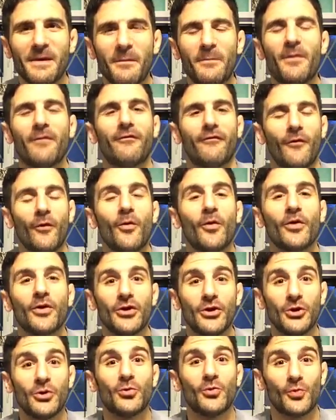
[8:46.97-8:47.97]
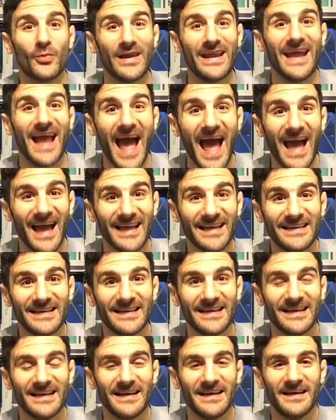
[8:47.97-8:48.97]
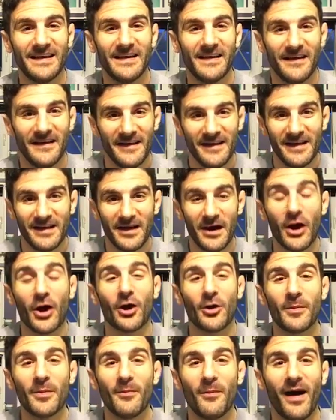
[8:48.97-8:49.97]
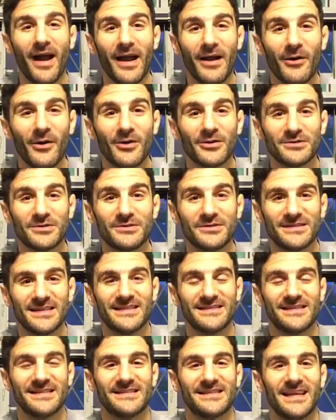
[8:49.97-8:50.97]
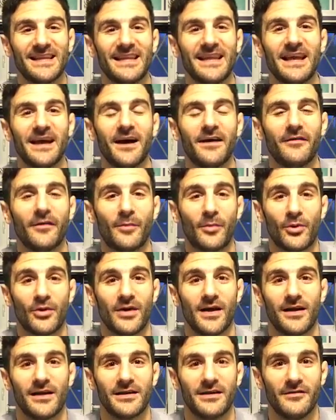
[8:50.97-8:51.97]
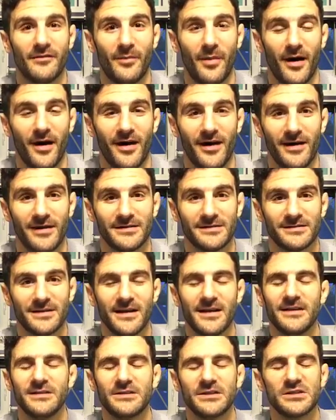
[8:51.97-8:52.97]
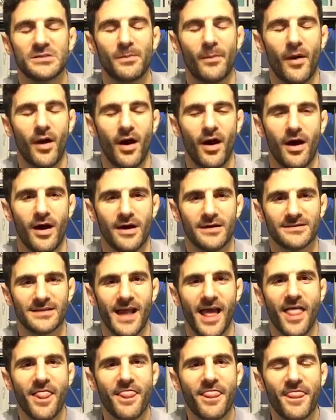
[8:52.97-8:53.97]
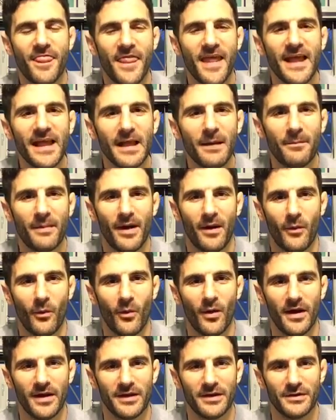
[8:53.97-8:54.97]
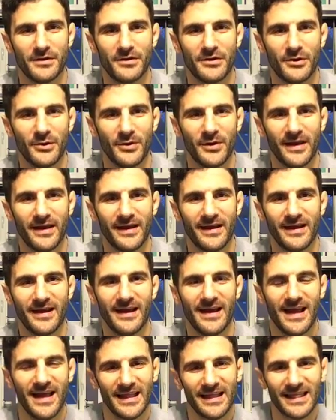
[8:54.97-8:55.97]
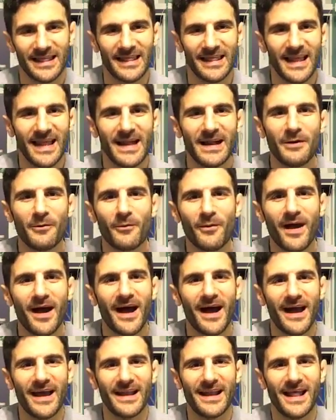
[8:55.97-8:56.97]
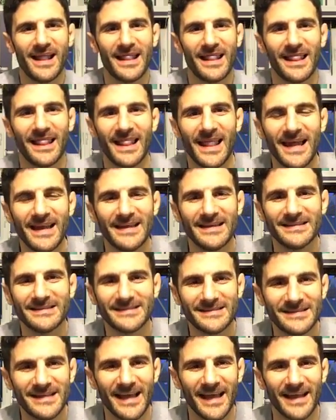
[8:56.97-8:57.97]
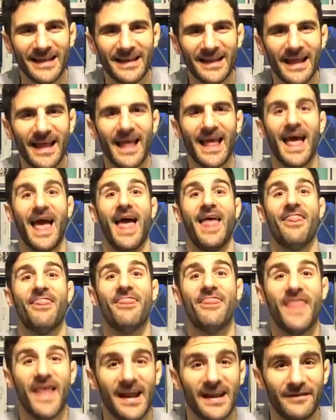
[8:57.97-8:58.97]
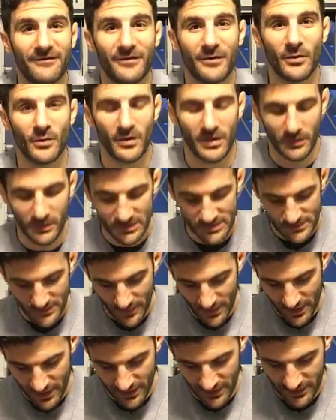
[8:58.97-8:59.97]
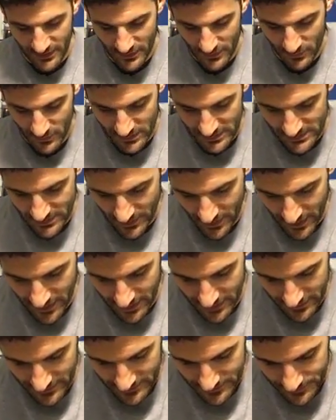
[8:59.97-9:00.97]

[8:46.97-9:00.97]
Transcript: before you react, Urban Meyer also says this idea of a productive pause. Just pause. Think about what you're doing let it ride, let it sit, and then if you want to respond, respond.